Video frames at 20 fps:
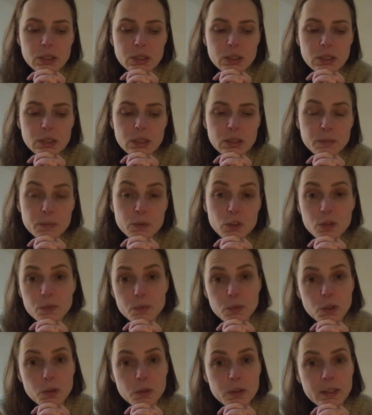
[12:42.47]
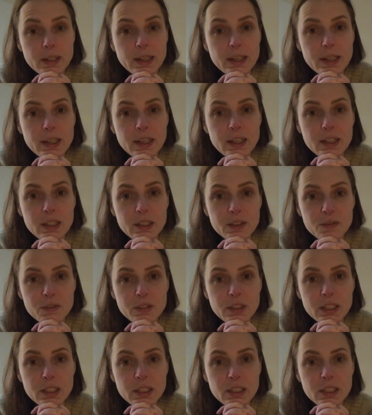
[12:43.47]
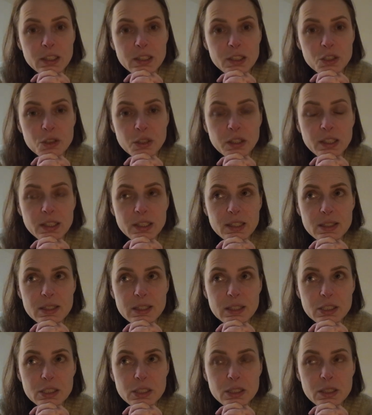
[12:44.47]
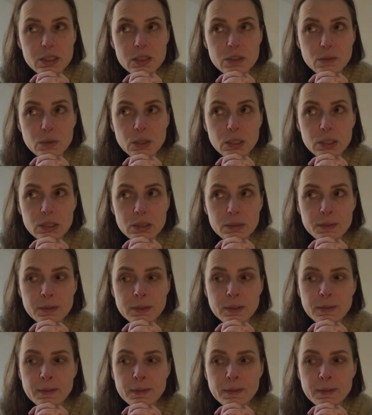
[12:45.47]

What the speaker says: Tomorrow I have a training session as well.